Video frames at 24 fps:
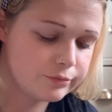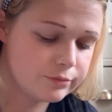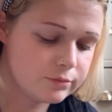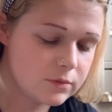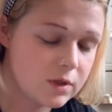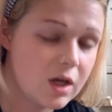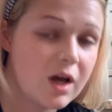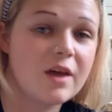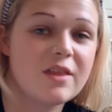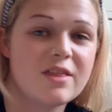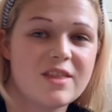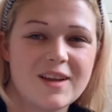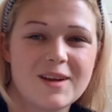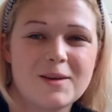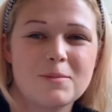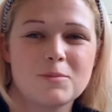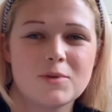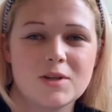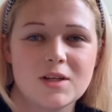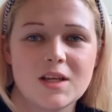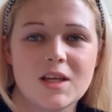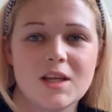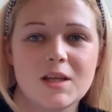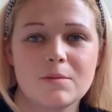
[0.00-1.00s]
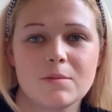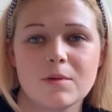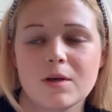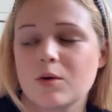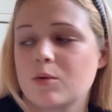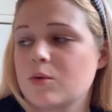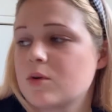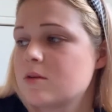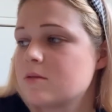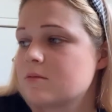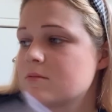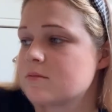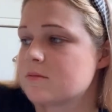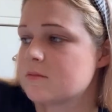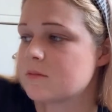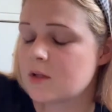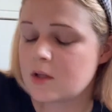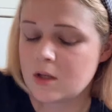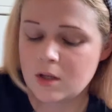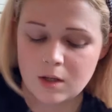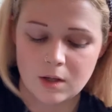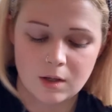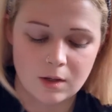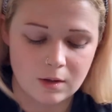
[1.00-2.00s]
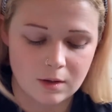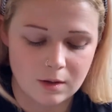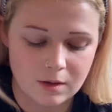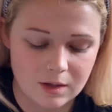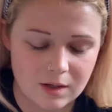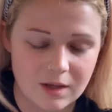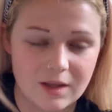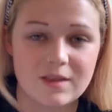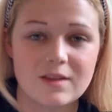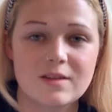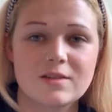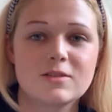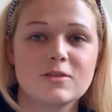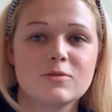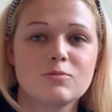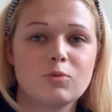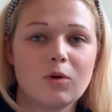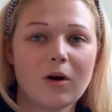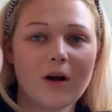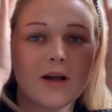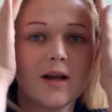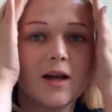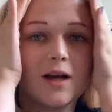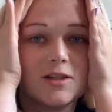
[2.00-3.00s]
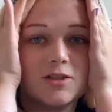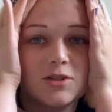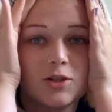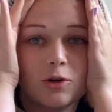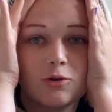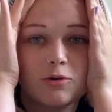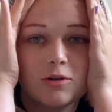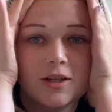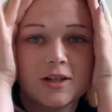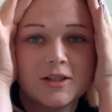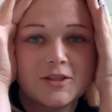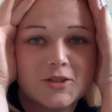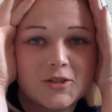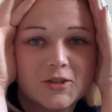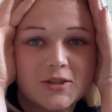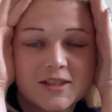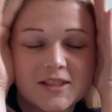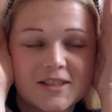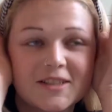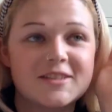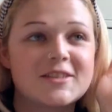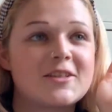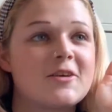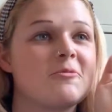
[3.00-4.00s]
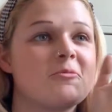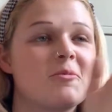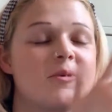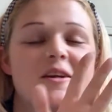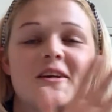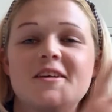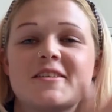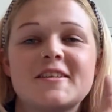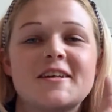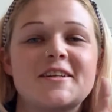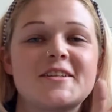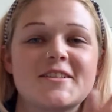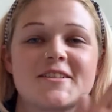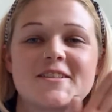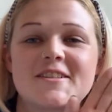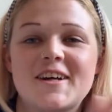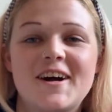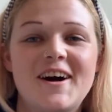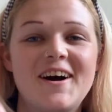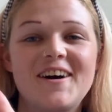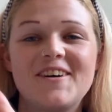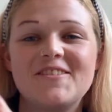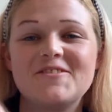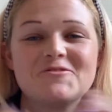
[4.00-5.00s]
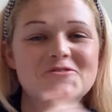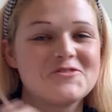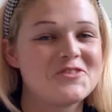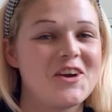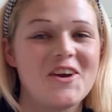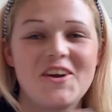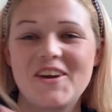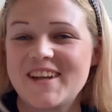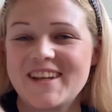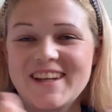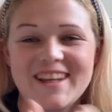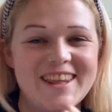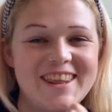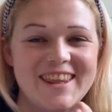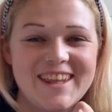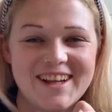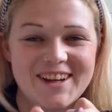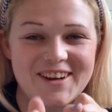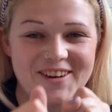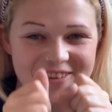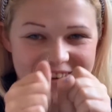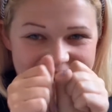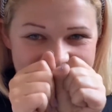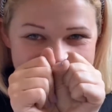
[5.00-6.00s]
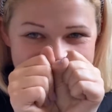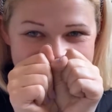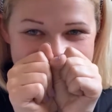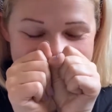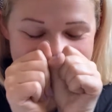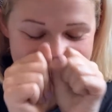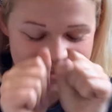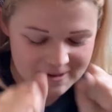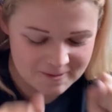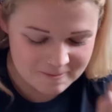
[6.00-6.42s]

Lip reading: I think I'm gonna keep that one. Okay, this is why I don't like doing this stuff, because I just can't throw anything away.